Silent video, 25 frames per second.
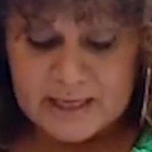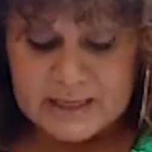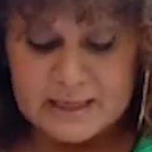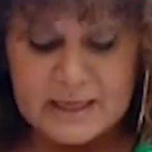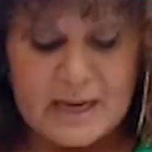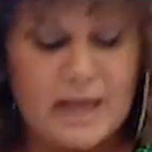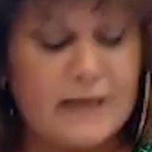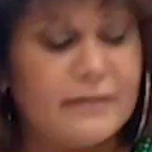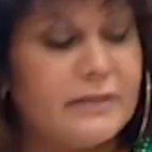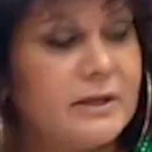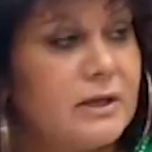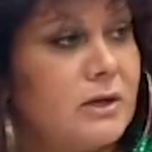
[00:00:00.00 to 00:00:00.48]

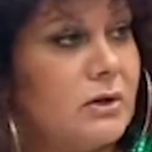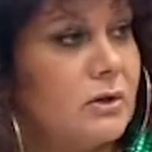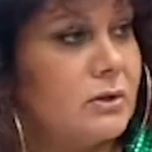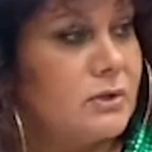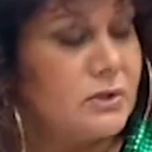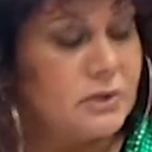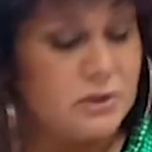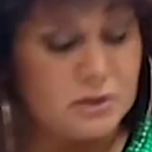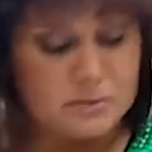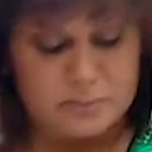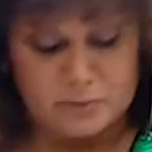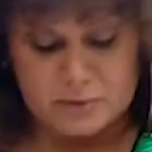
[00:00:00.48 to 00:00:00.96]
nothing on
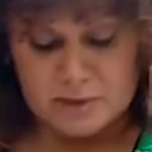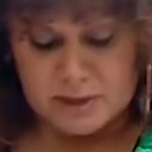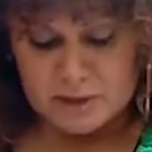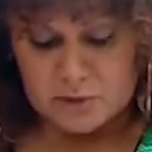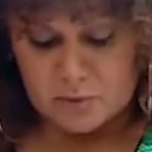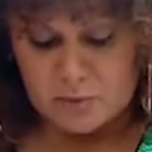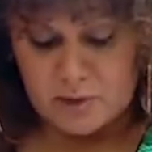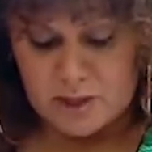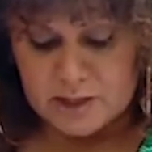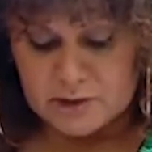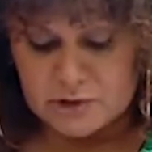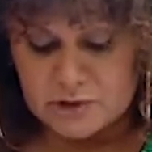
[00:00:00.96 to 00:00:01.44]

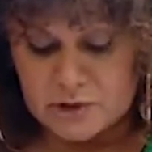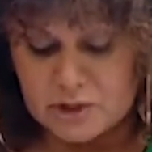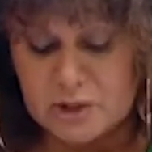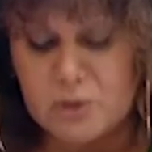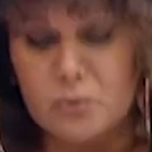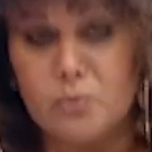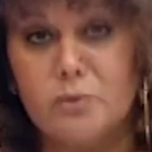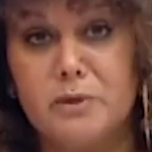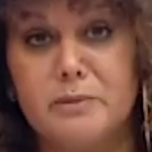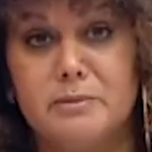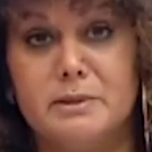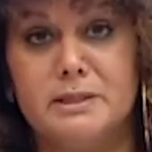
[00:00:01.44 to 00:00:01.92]
superannuation
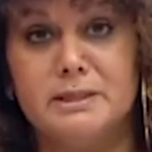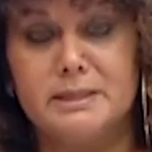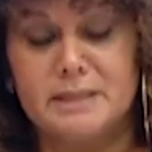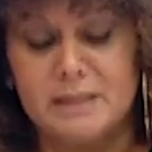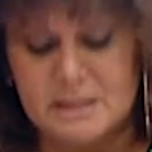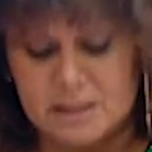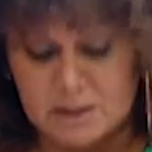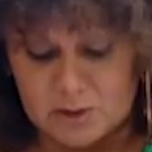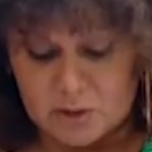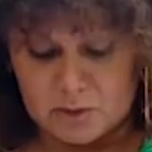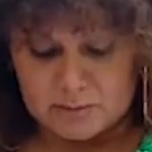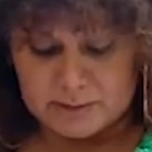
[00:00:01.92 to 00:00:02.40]
and women's
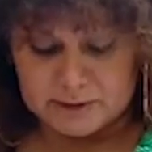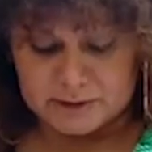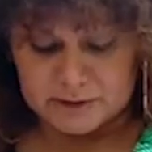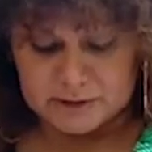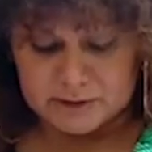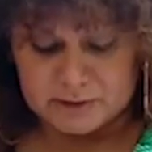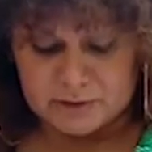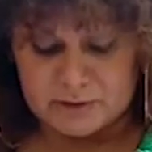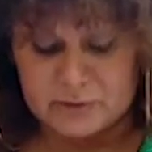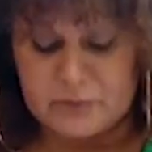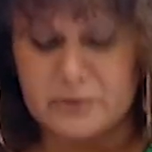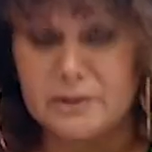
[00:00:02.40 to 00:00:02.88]
economic
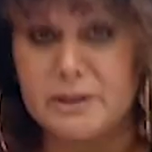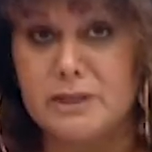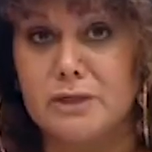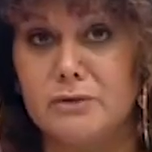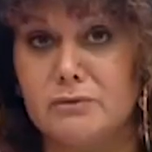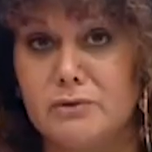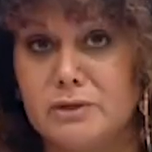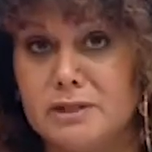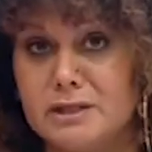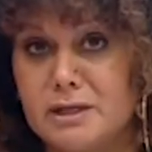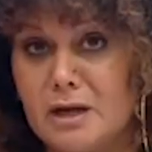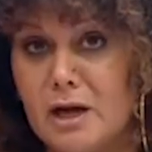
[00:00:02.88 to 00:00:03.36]
security
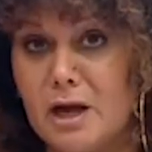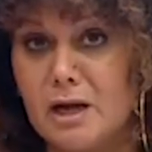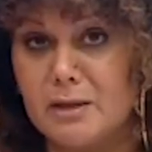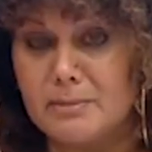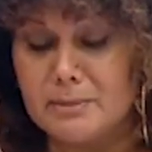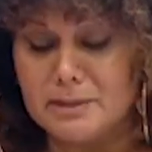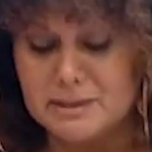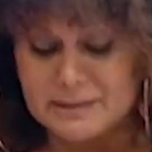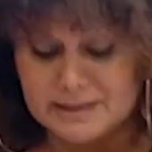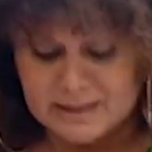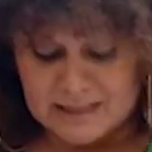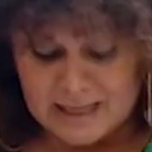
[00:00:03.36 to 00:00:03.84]
and
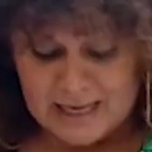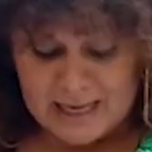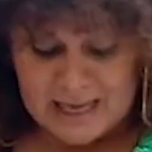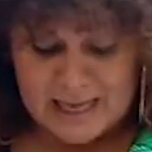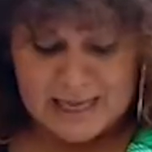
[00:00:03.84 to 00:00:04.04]
retirement,